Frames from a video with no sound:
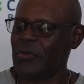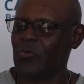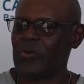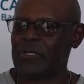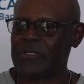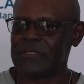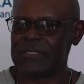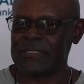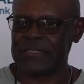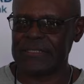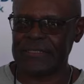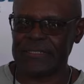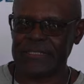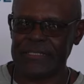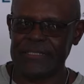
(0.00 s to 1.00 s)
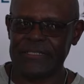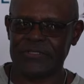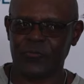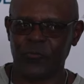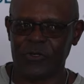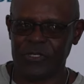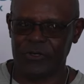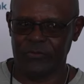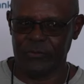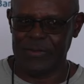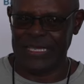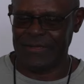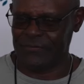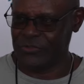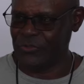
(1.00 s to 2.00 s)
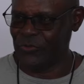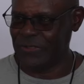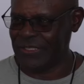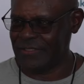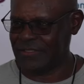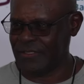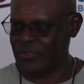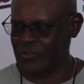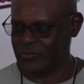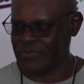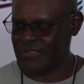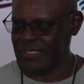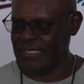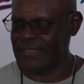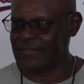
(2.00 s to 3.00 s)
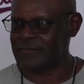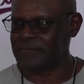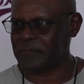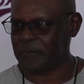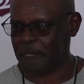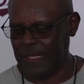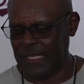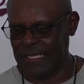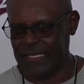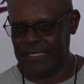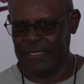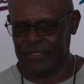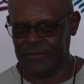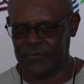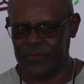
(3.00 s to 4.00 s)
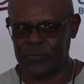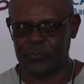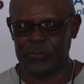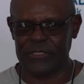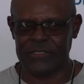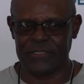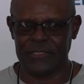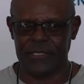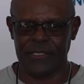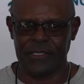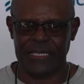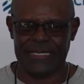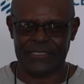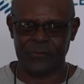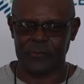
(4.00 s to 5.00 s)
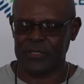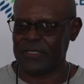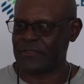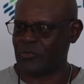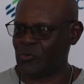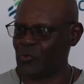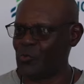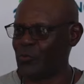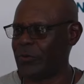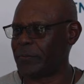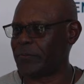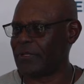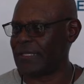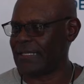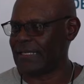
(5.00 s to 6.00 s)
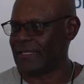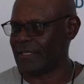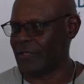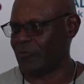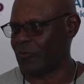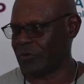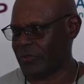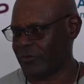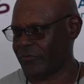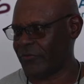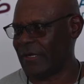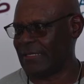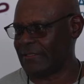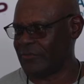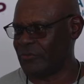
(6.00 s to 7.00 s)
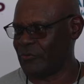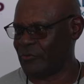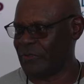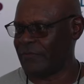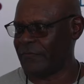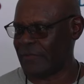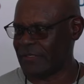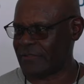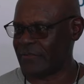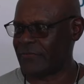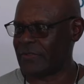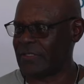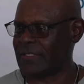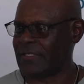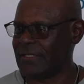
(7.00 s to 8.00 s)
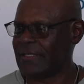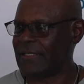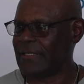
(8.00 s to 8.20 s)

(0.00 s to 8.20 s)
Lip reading: Well, each one of them have a unique skill set. And it a lot depends on who we're playing and what they're trying to do defensively.